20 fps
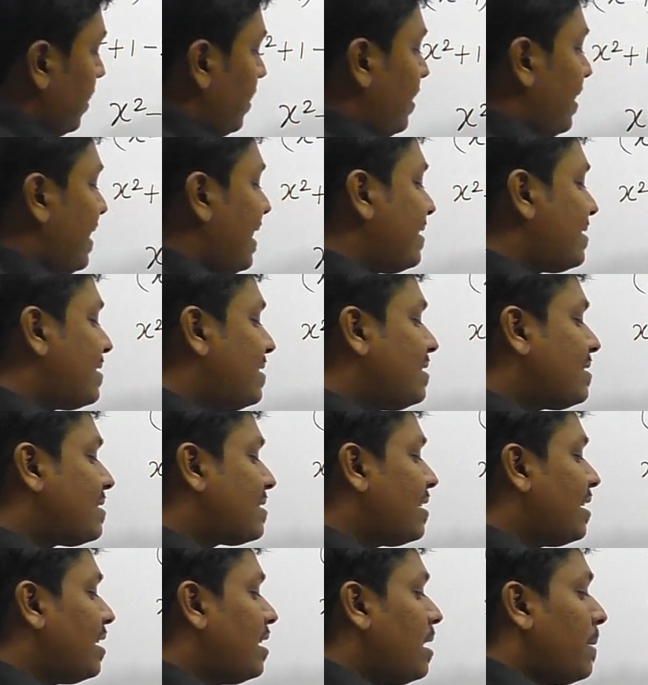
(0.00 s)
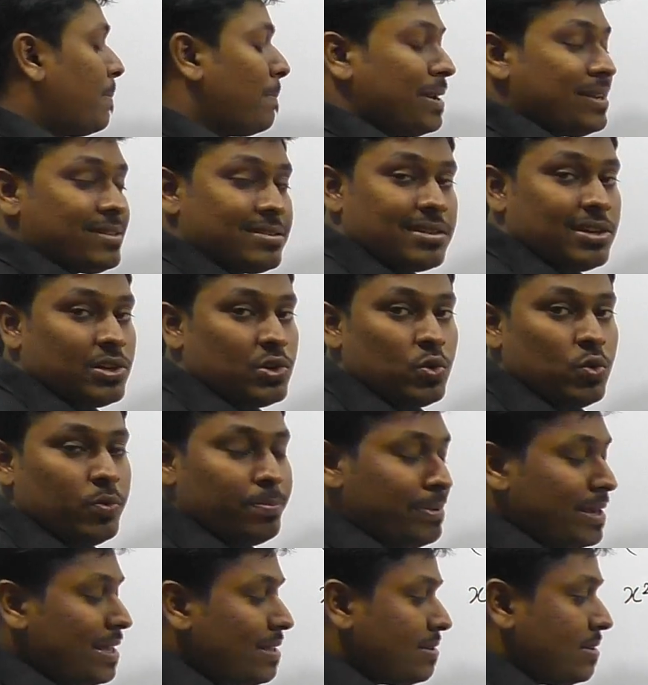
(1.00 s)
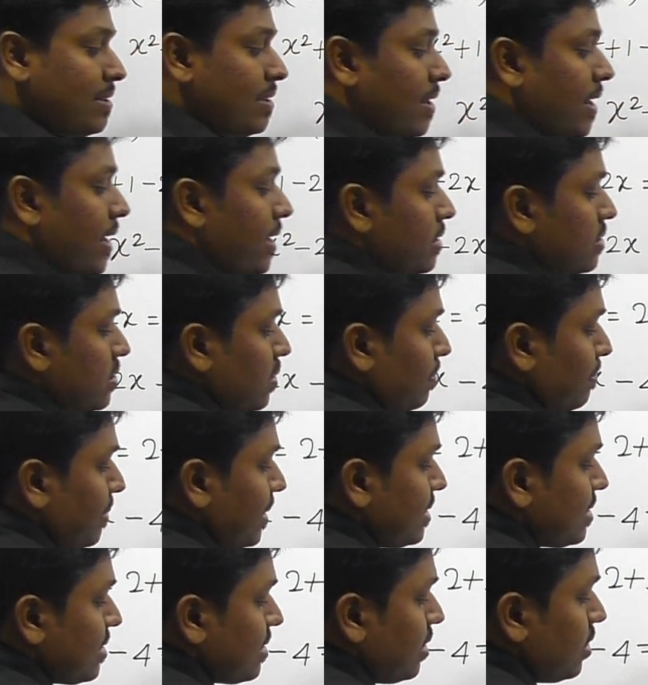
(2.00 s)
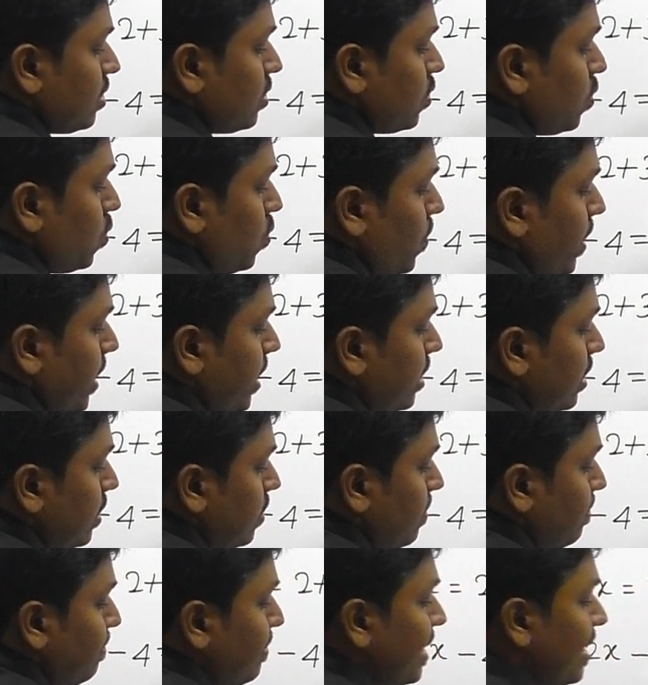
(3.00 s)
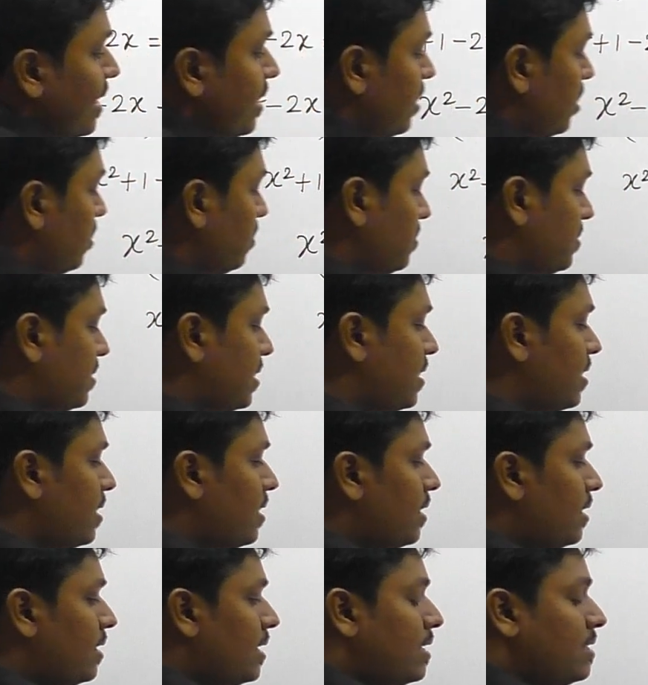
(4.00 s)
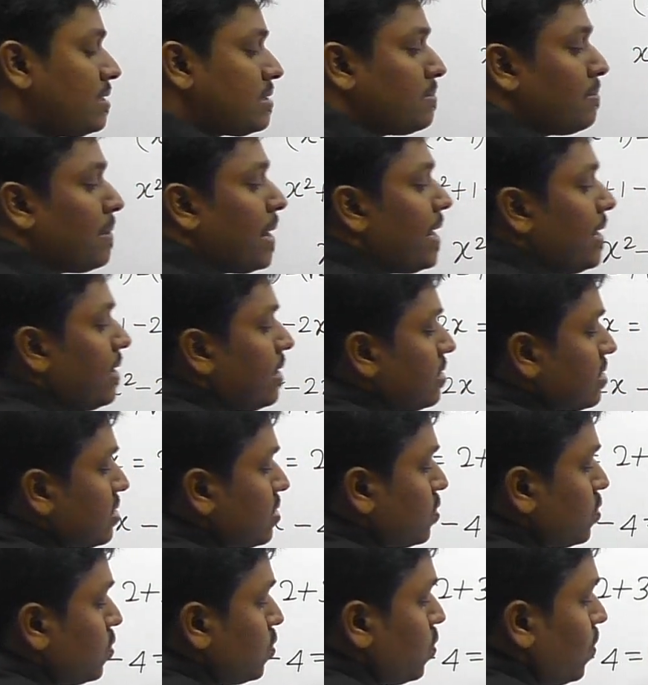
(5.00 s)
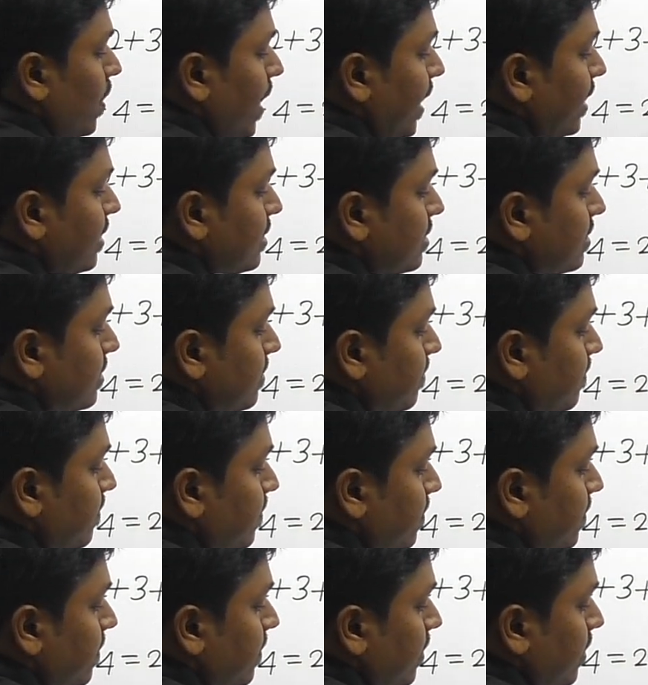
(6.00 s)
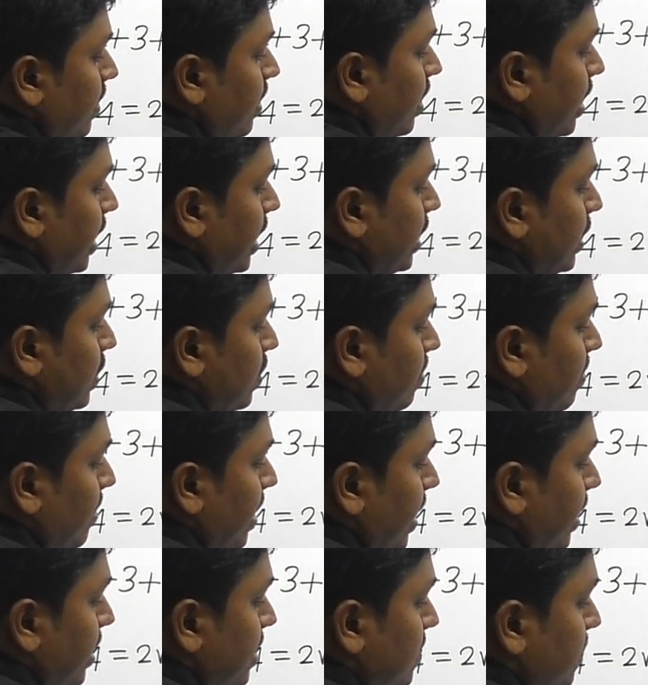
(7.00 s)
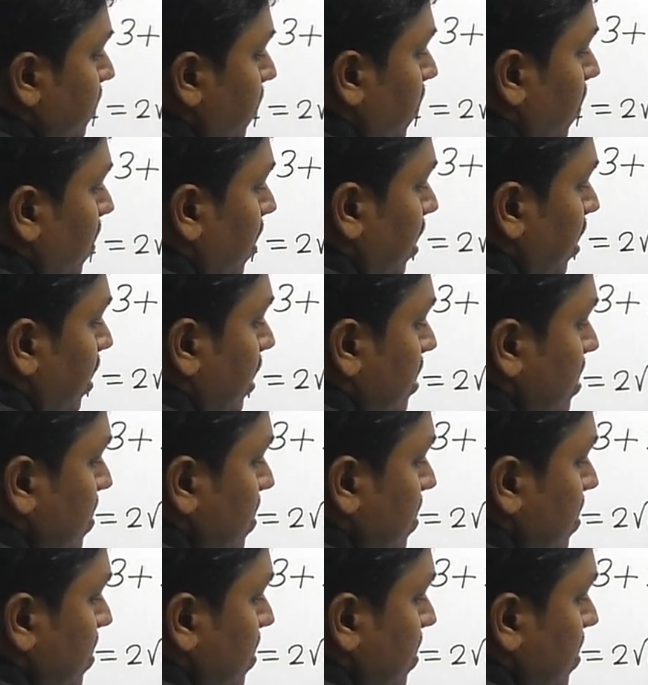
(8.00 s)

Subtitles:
Next is plus 2bc, right? So plus 2 into b into c, that is minus 2x into minus 4.